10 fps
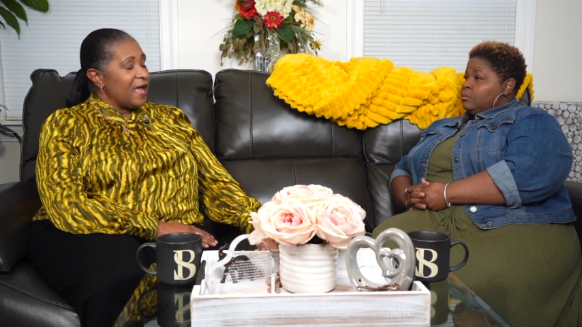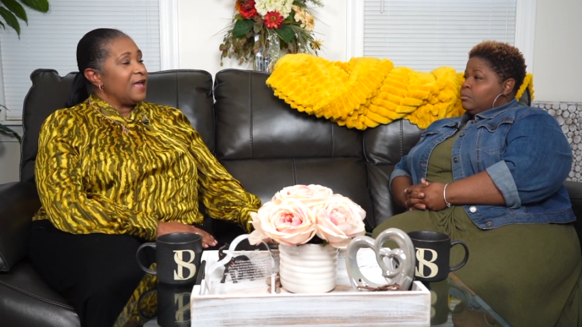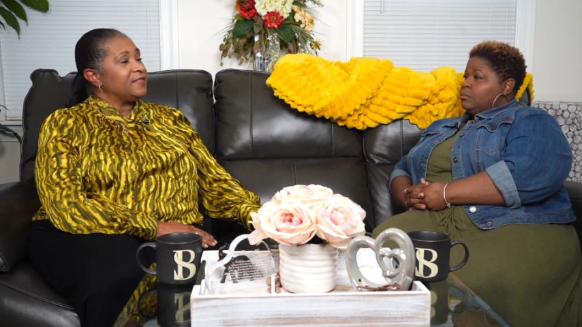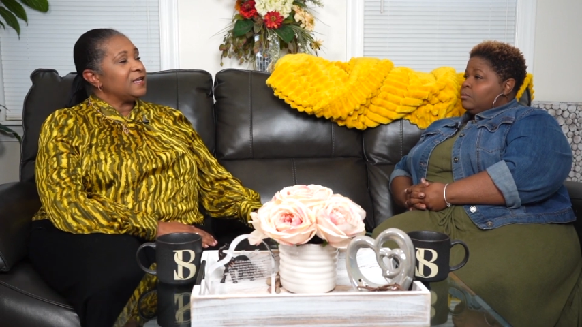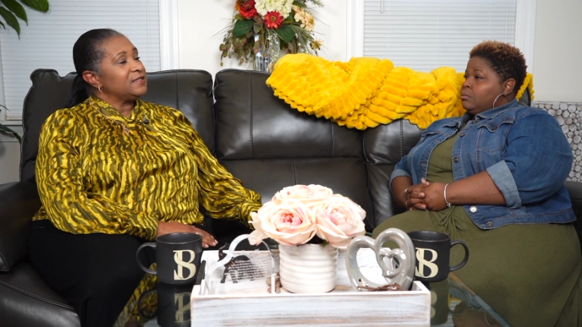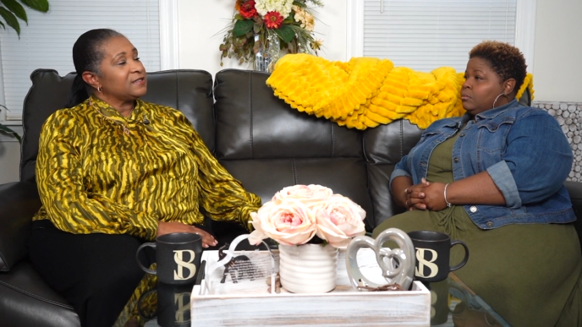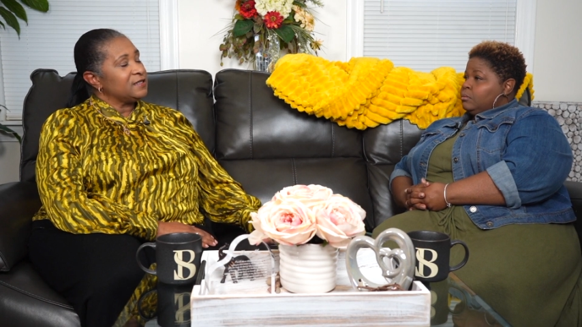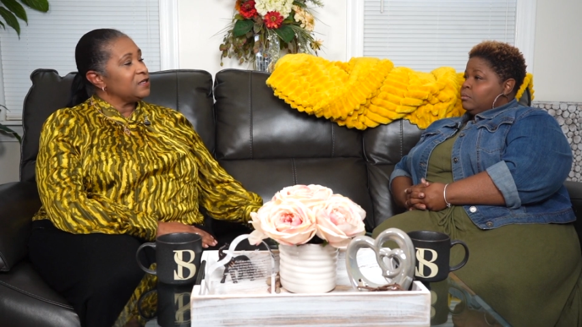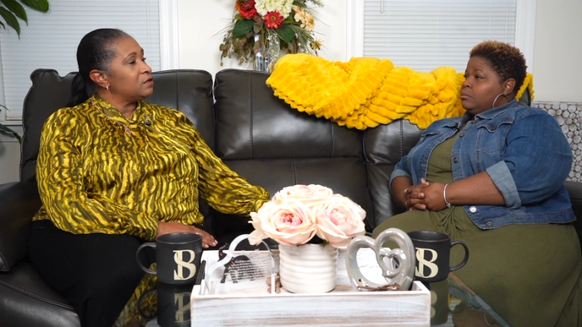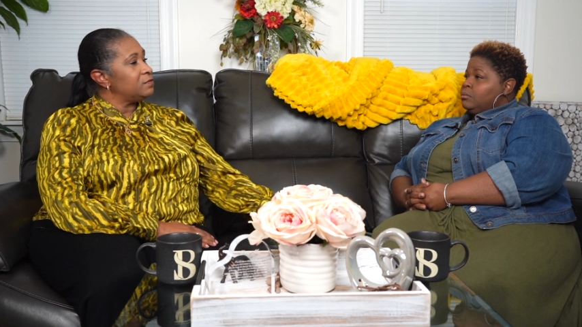Speaker 1: and they
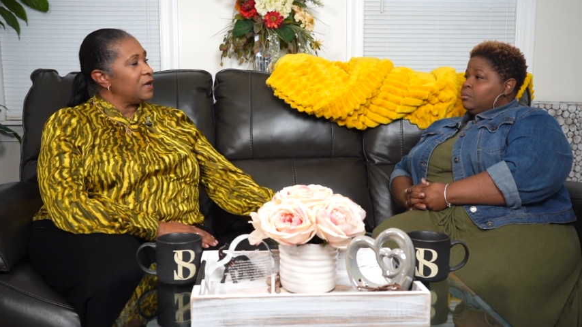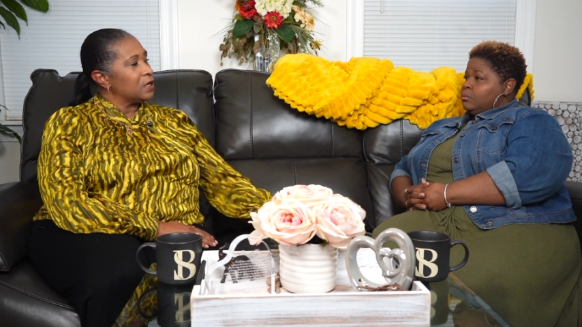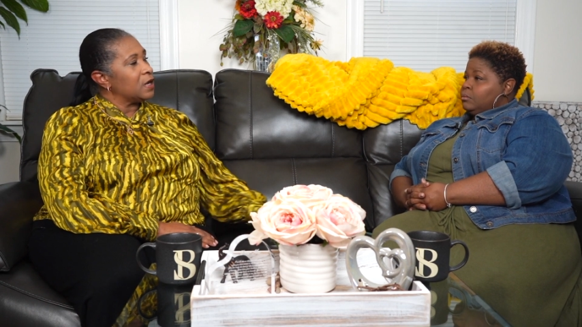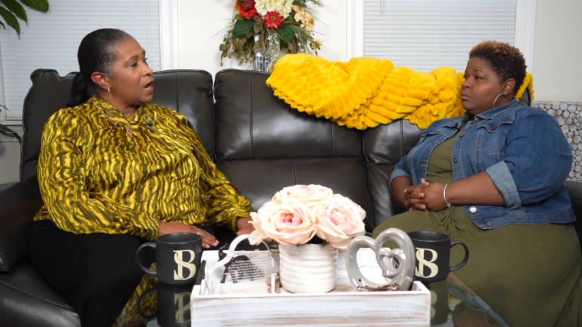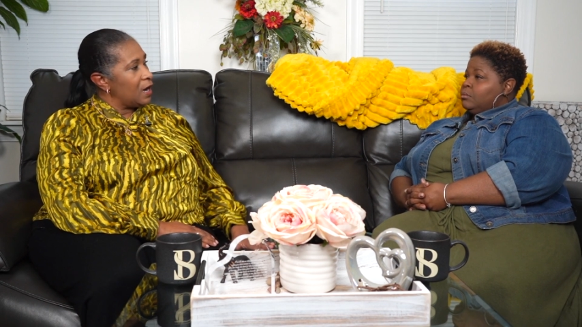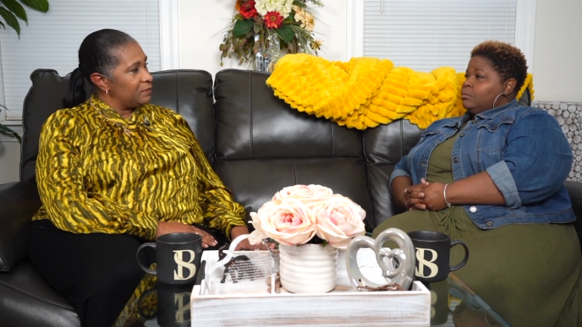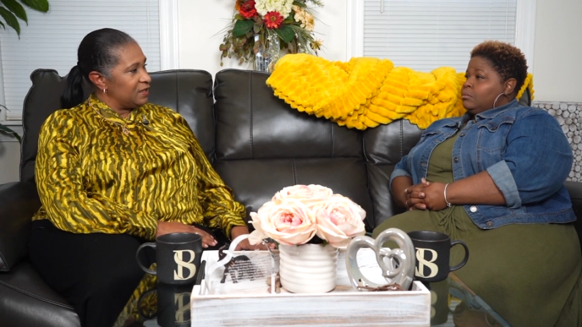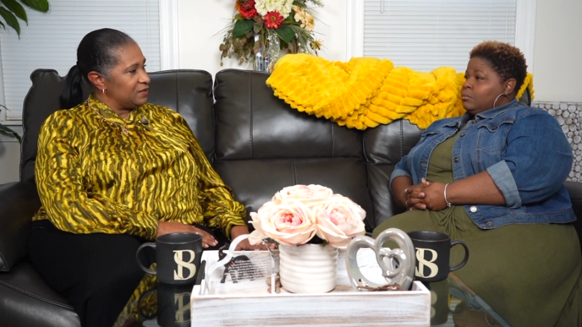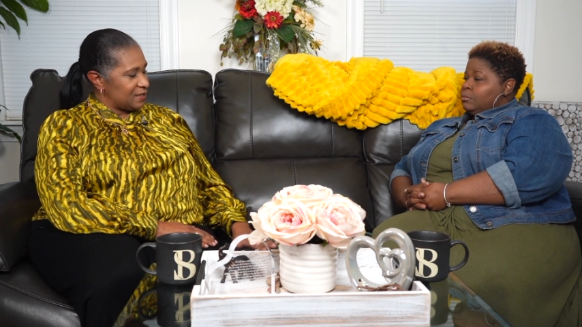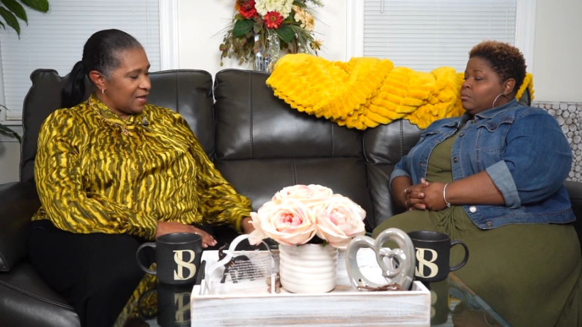still make
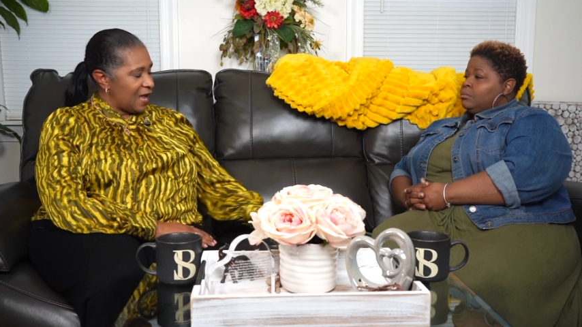comments.